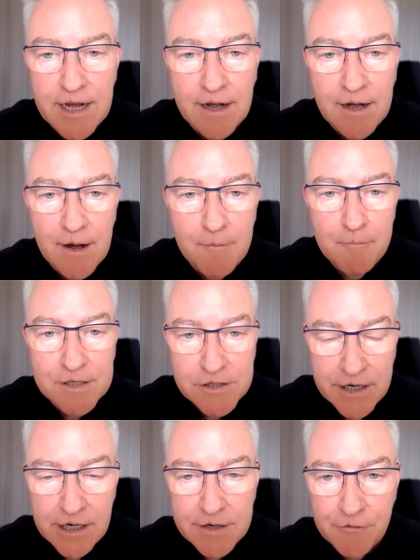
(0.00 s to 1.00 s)
and
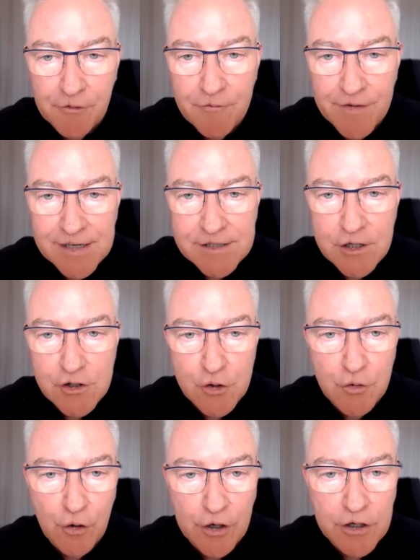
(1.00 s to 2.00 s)
particularly for investors
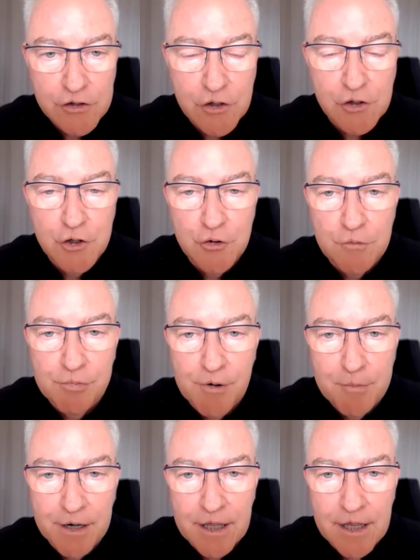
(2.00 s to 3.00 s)
who are looking to secure
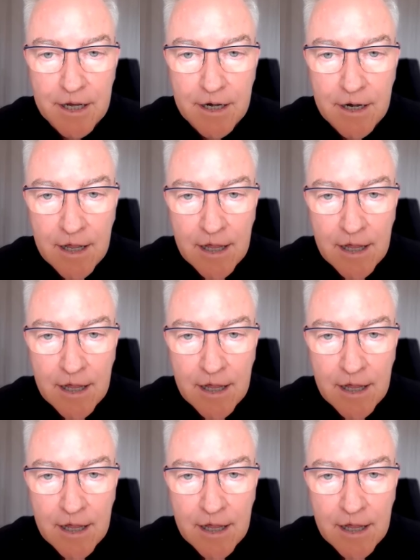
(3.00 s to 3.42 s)
property in